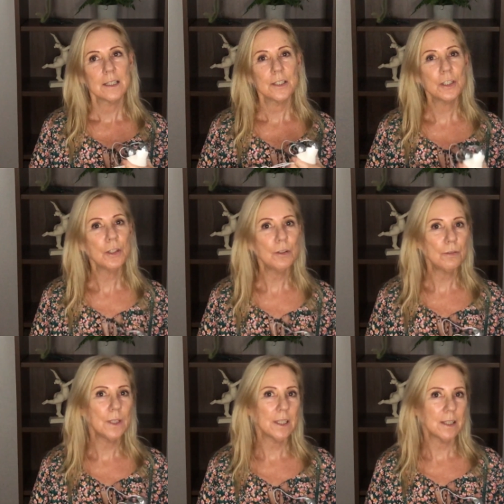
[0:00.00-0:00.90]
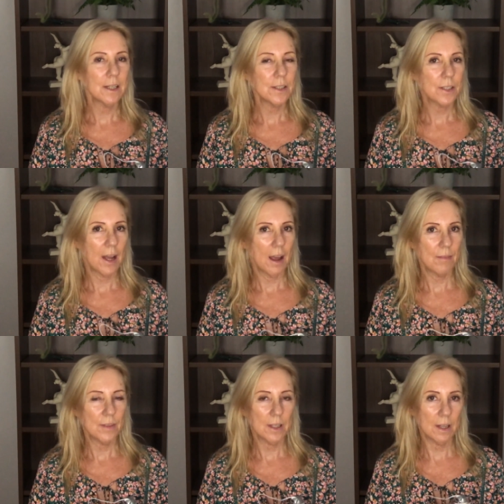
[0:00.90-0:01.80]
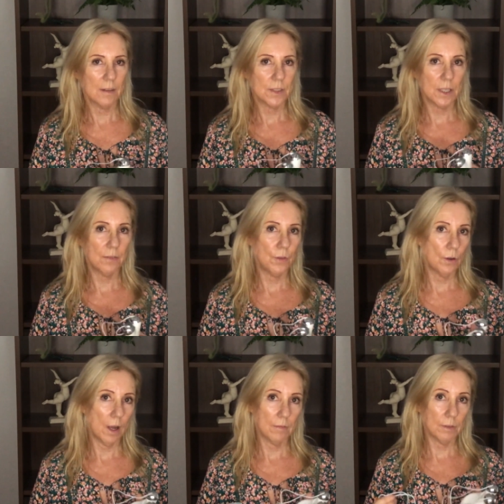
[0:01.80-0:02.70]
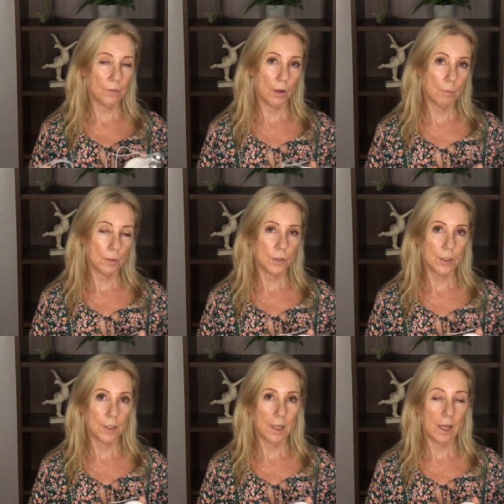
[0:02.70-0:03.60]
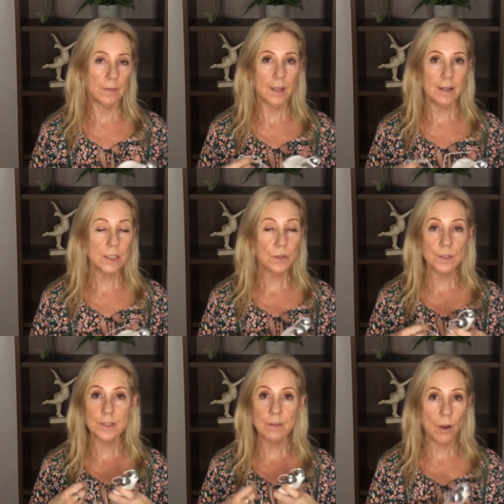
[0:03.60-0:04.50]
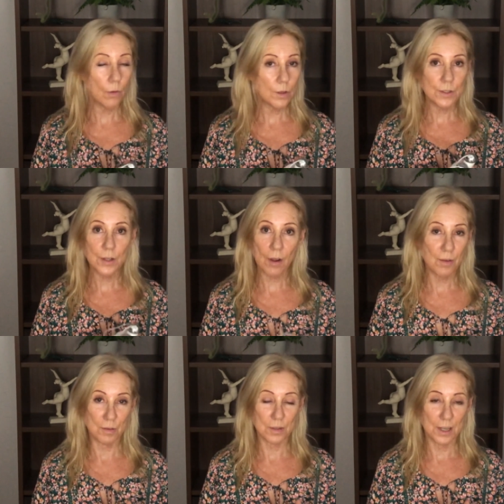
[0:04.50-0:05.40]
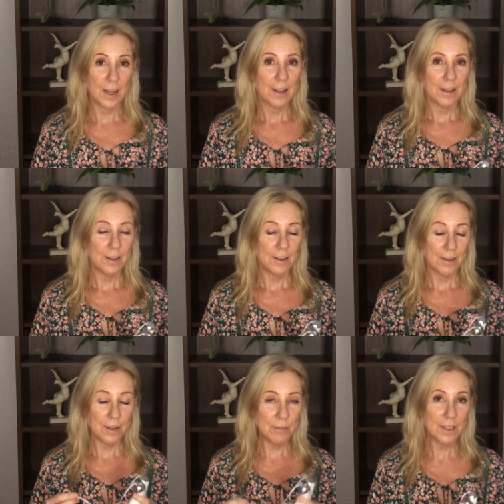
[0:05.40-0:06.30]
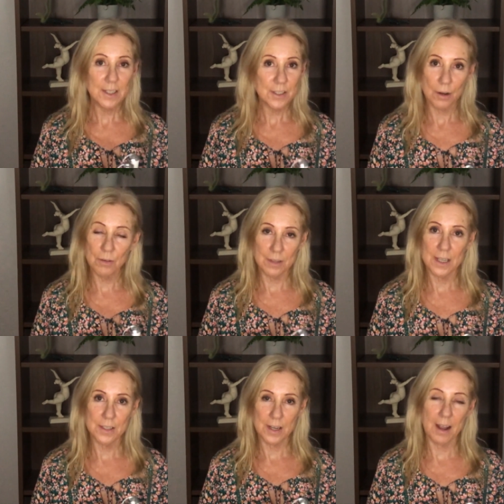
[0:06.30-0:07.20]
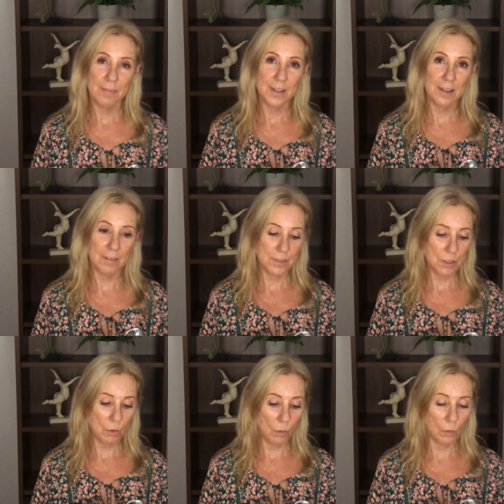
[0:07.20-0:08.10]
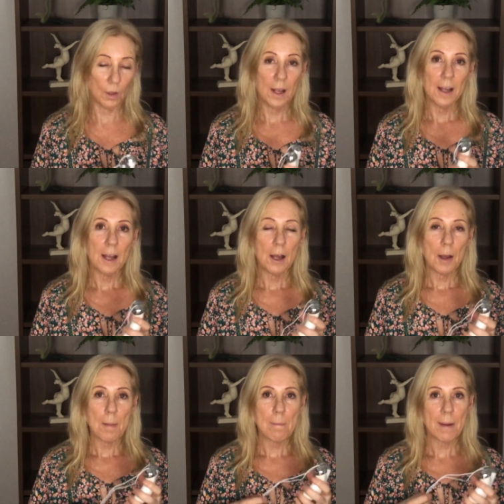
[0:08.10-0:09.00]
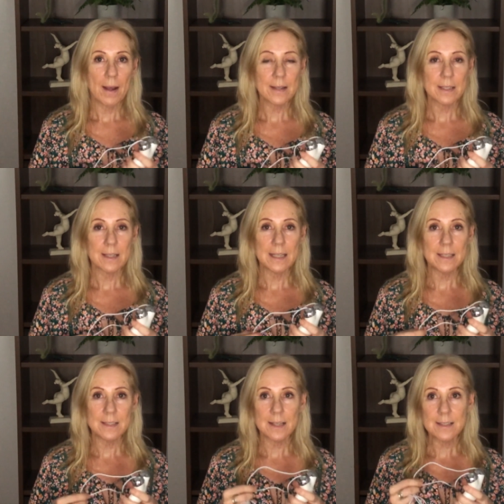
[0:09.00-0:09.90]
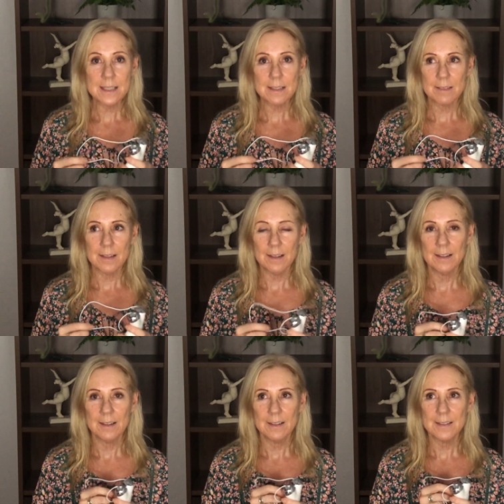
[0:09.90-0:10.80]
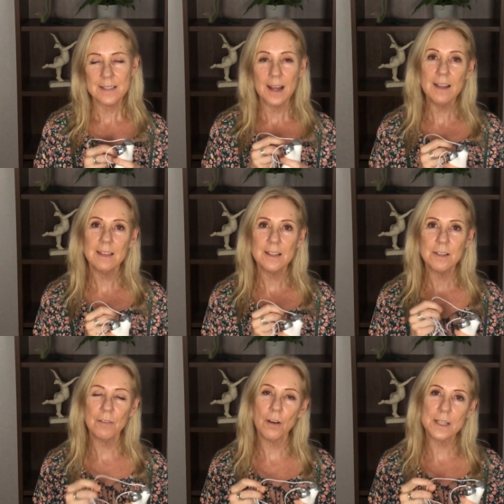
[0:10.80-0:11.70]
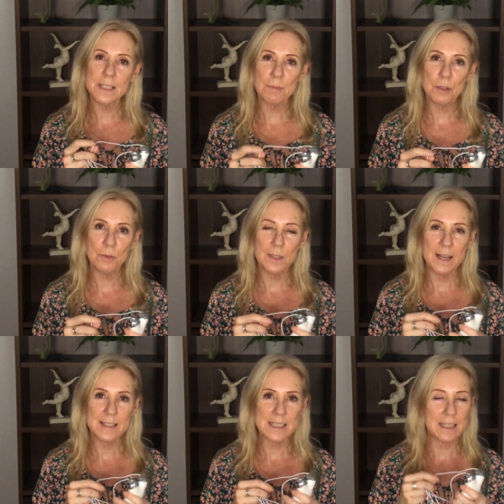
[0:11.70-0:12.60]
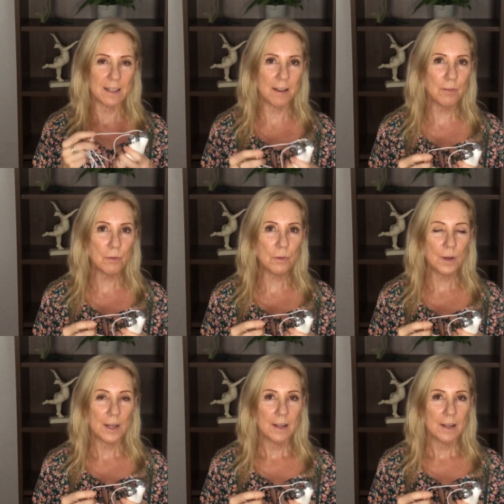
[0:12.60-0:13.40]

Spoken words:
do you really need to have the gloves if you have a Feipushi? And the answer is no, you don't. You really don't need to have the gloves at all. But it does take the device up to a next level.